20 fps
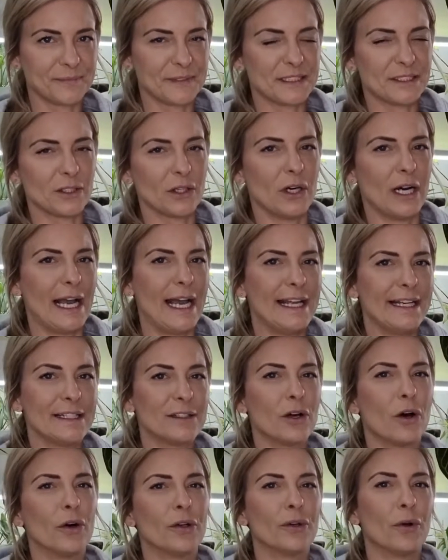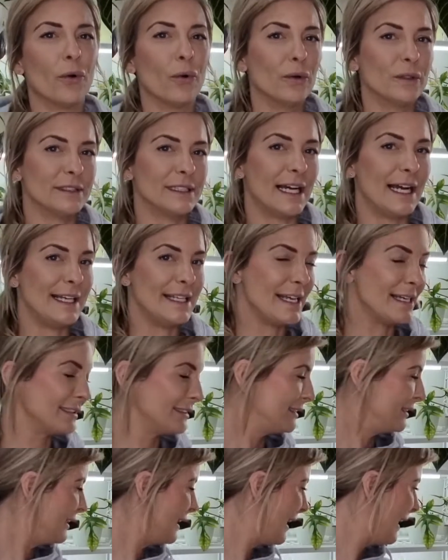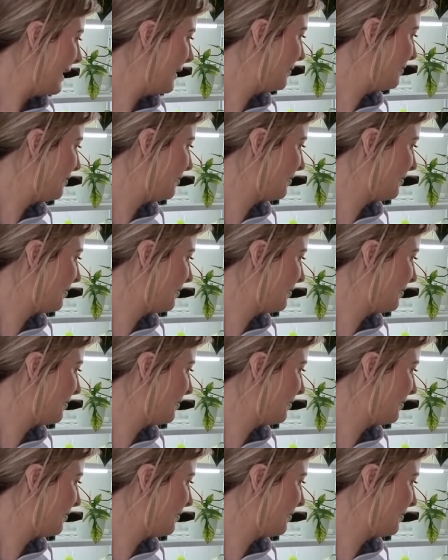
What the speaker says: So I had it on all day yesterday.